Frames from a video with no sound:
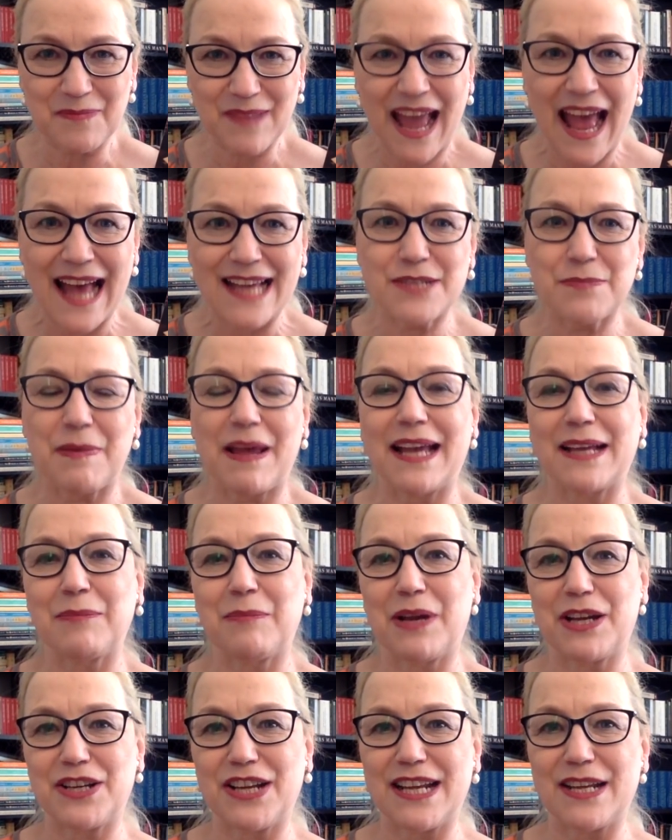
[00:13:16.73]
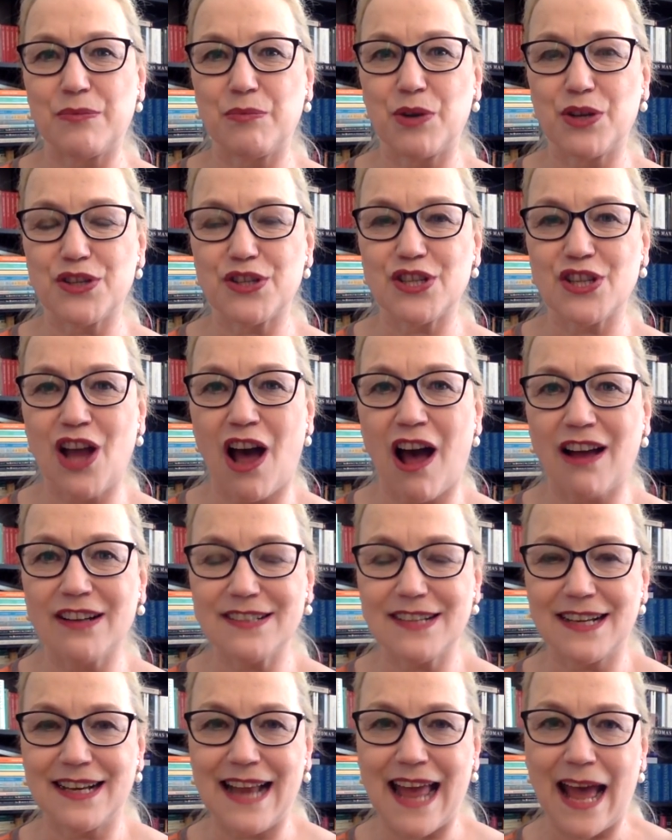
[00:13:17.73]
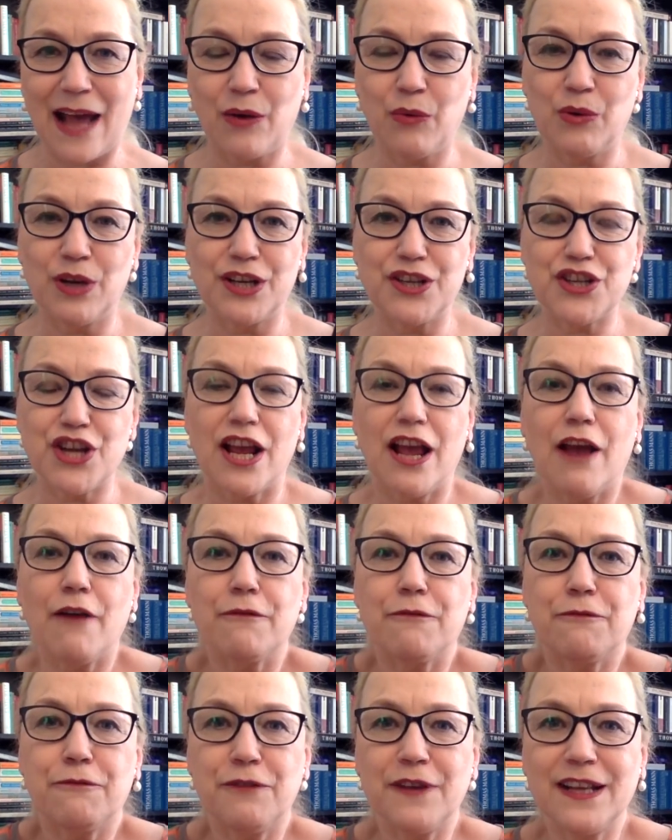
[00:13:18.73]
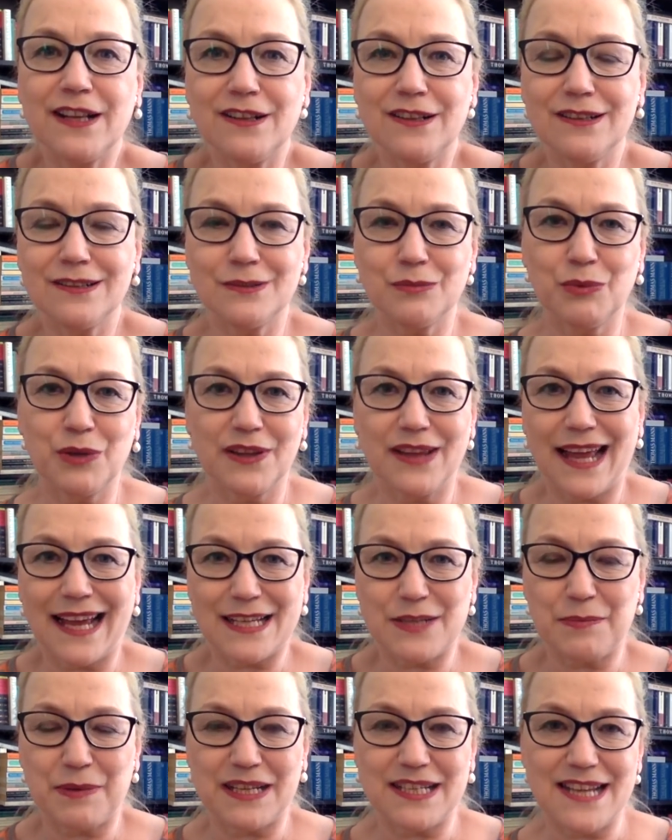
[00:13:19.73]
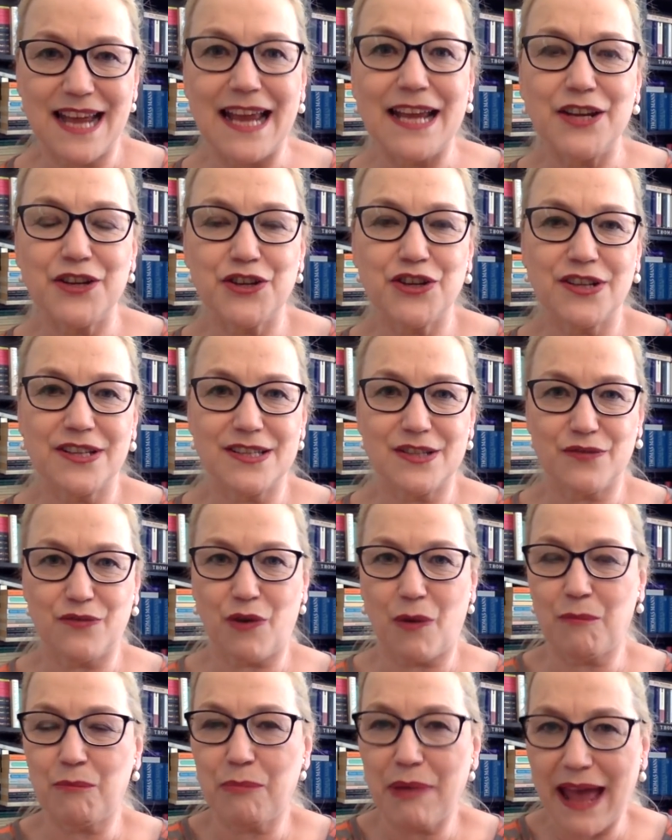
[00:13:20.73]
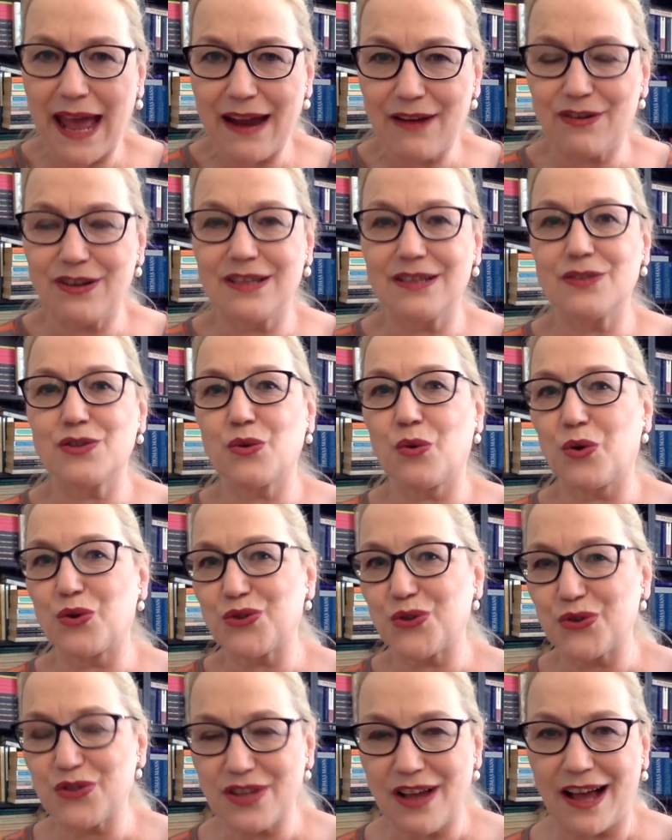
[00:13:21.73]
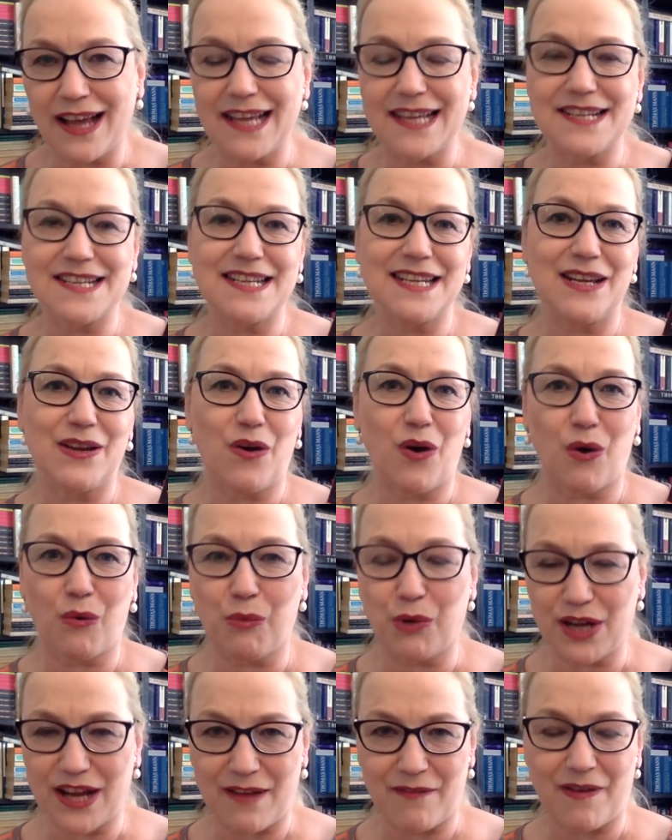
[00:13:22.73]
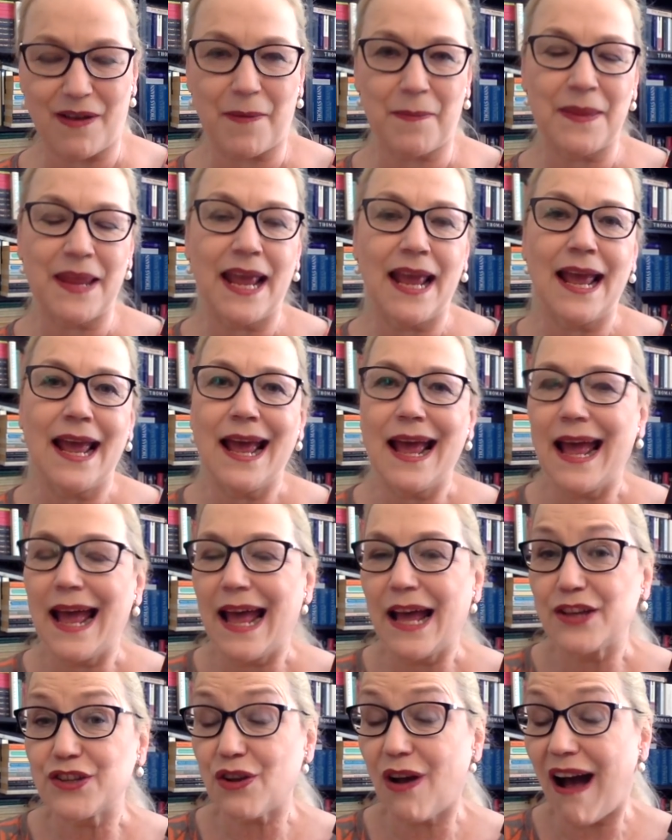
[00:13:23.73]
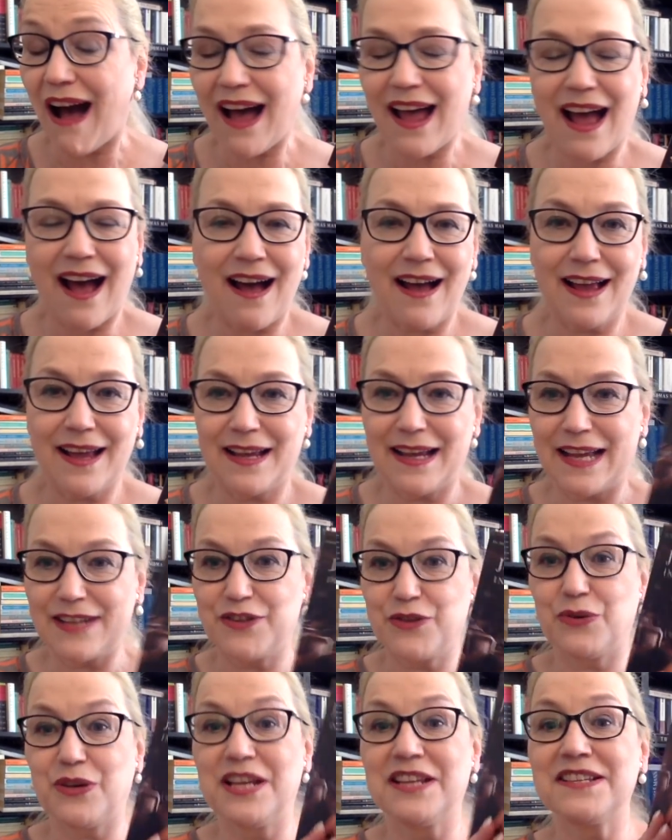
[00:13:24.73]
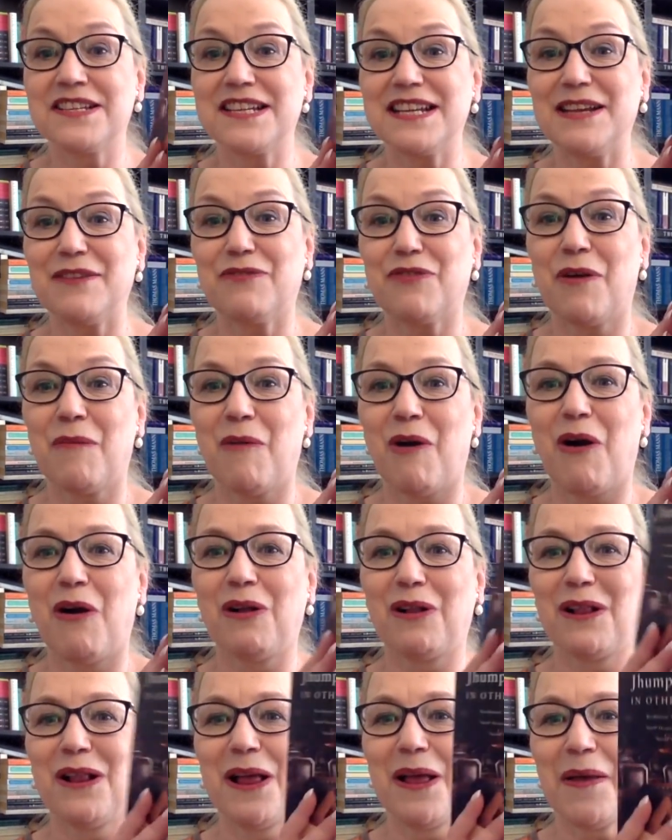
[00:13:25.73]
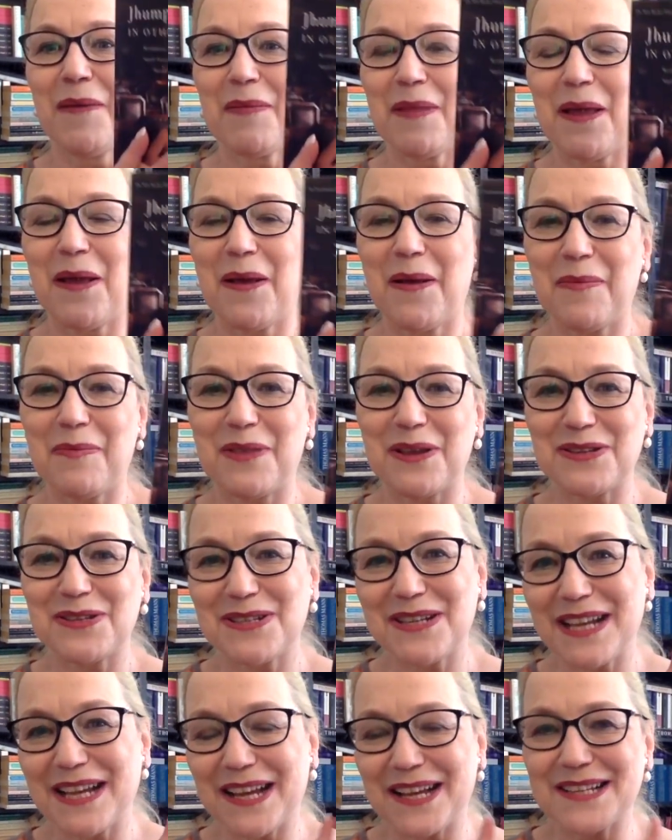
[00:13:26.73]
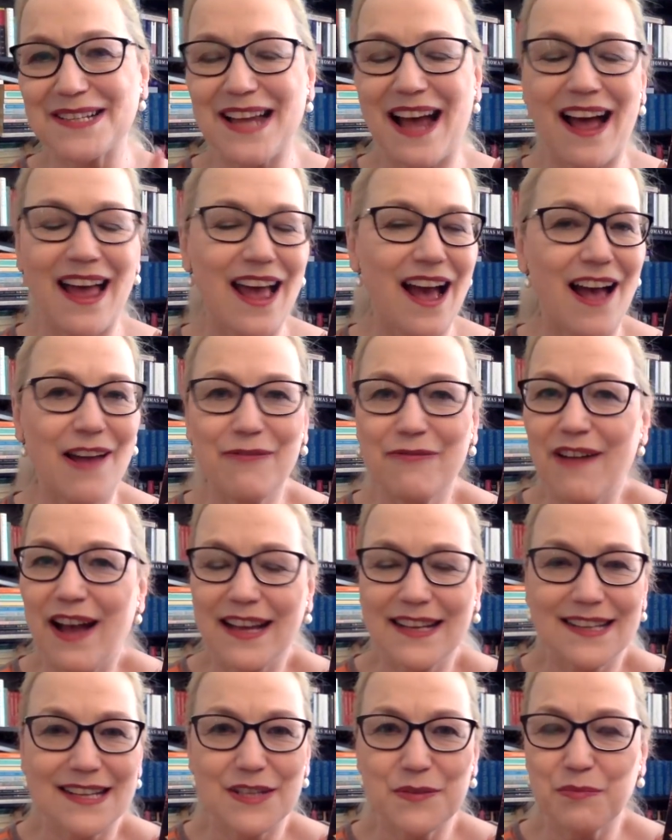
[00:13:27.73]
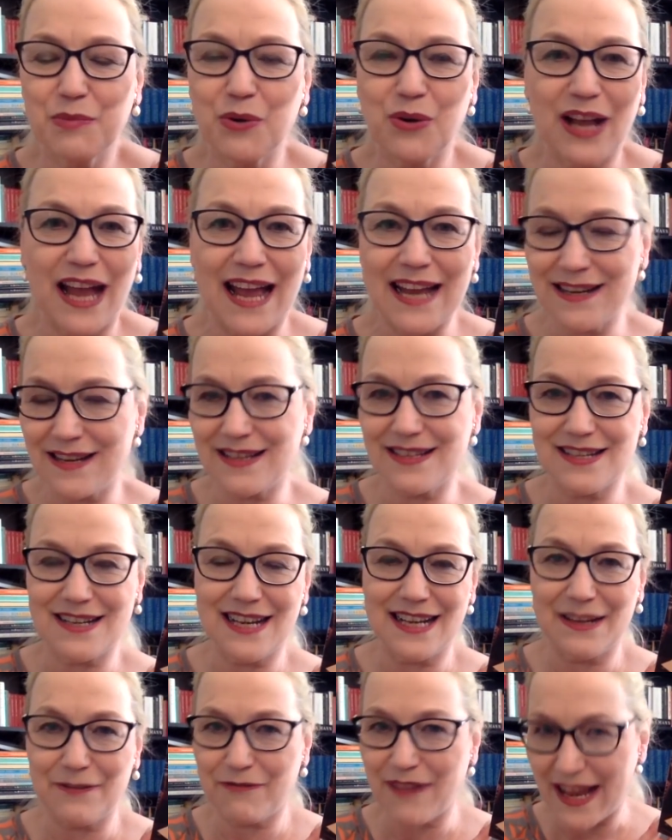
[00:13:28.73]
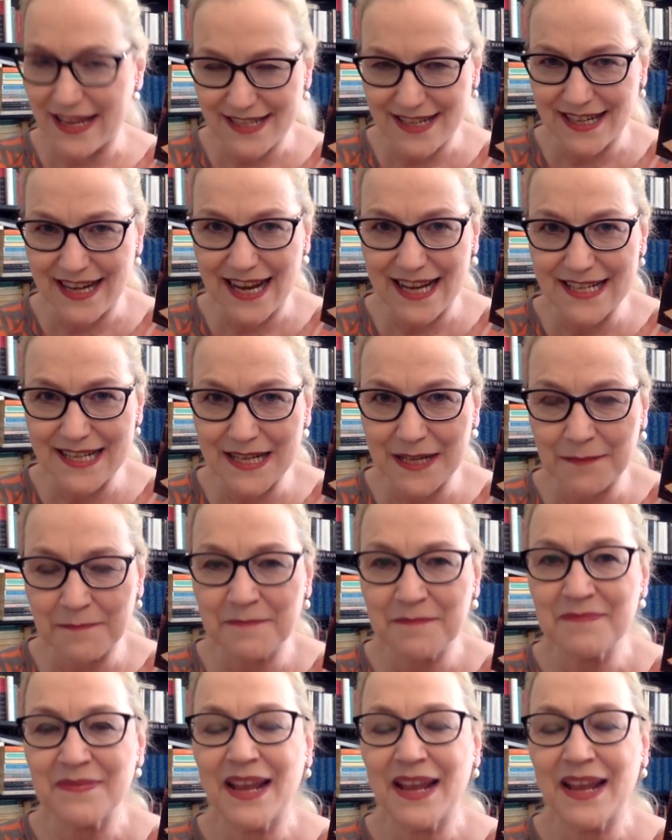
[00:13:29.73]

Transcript: aspect, but it was not a language filled with expectations from parents or society or whatever. So I as you can see from all the stickers, I find this book endlessly fascinating.